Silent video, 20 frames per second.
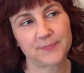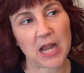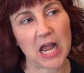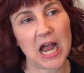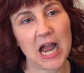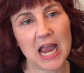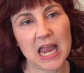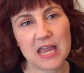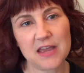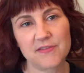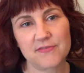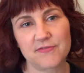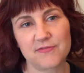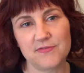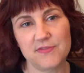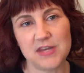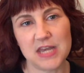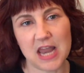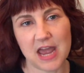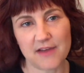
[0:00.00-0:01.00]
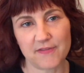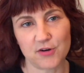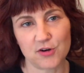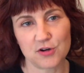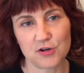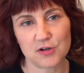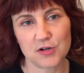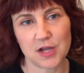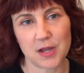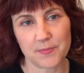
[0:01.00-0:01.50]
I have
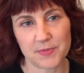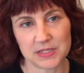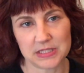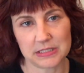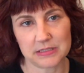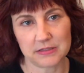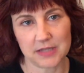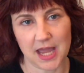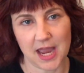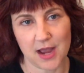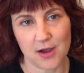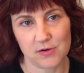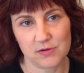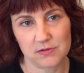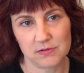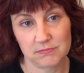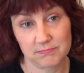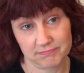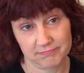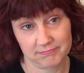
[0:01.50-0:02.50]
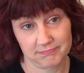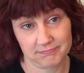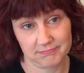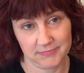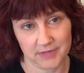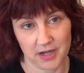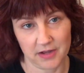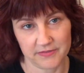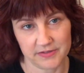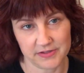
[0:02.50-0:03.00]
never, up until now,
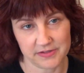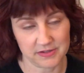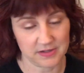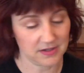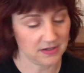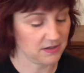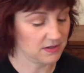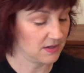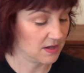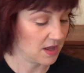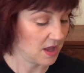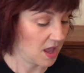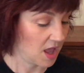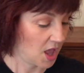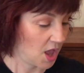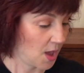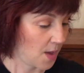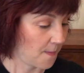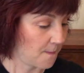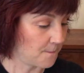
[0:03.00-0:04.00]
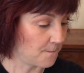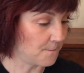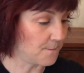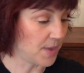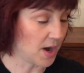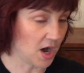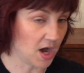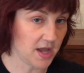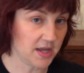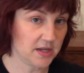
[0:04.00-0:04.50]
obviously,
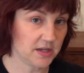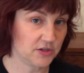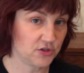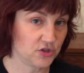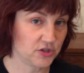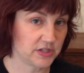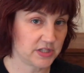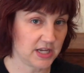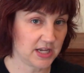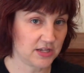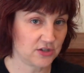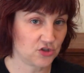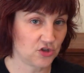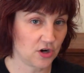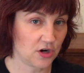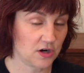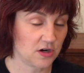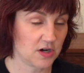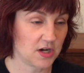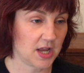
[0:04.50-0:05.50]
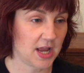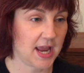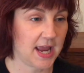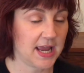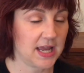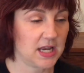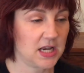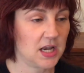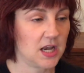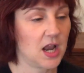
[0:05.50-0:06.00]
bought a Just Nan chart,
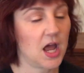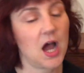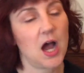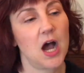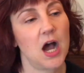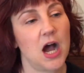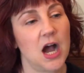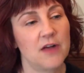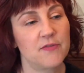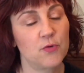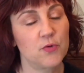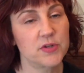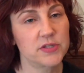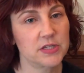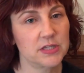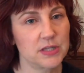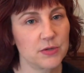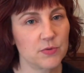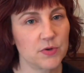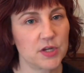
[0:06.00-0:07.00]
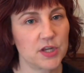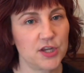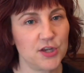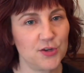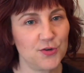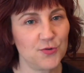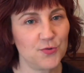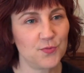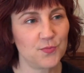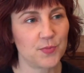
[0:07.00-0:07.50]
and I've always thought they were
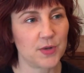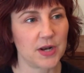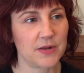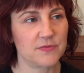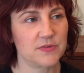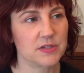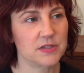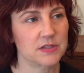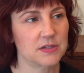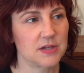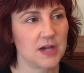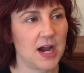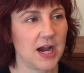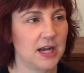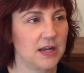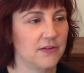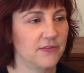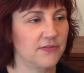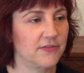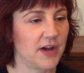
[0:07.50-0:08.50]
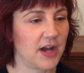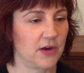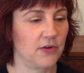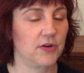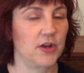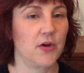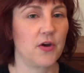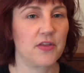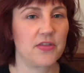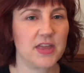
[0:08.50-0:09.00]
cute, but I just kind of, I don't
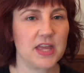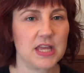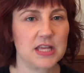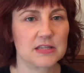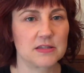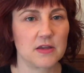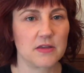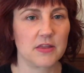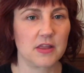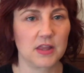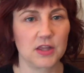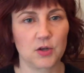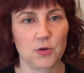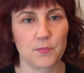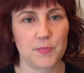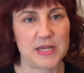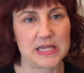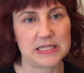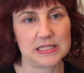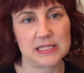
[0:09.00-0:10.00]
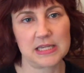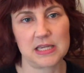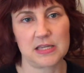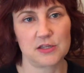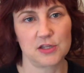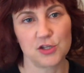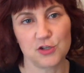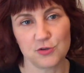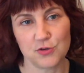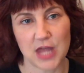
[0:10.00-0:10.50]
know, I think it's all the little piecing
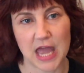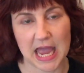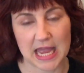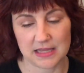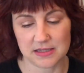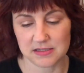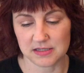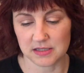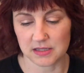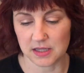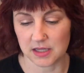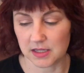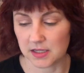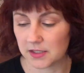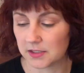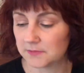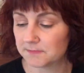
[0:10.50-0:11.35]
and the doodads and the,